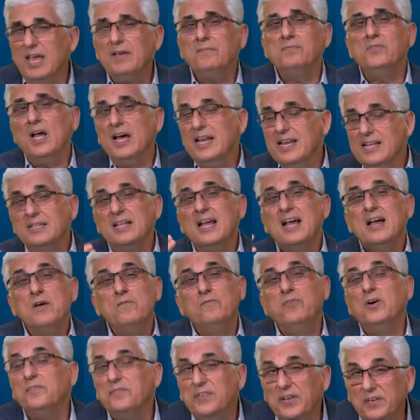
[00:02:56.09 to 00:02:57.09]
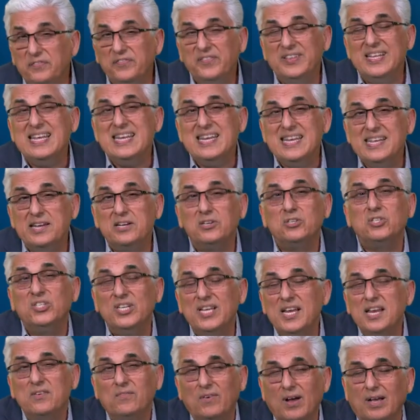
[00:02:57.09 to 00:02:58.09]
We have done it for 15
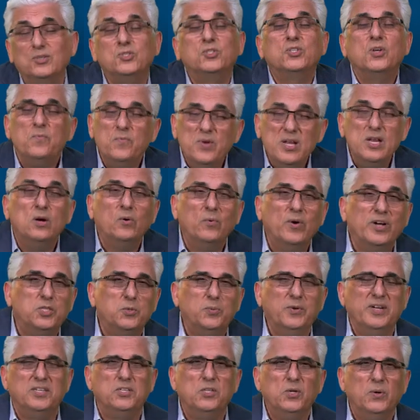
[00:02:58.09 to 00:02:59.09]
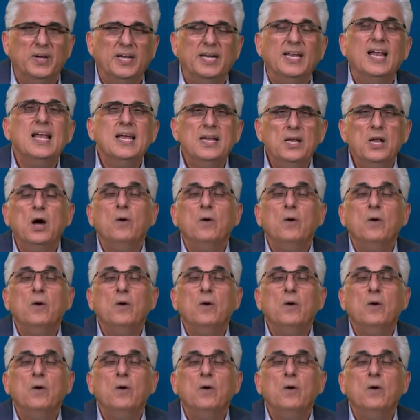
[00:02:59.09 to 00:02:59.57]
years in Iran, so we know what we are doing.